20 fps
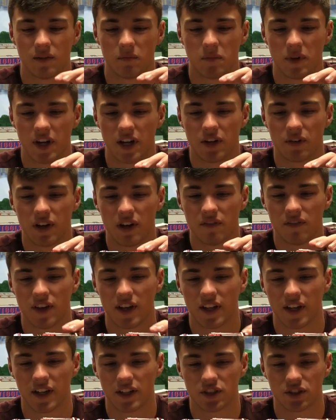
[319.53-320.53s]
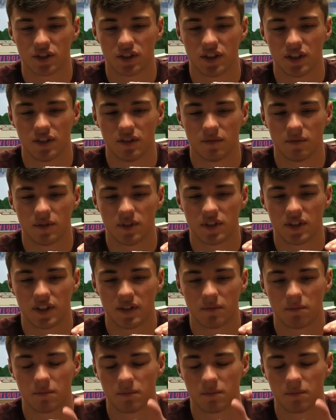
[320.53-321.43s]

my grandfather actually was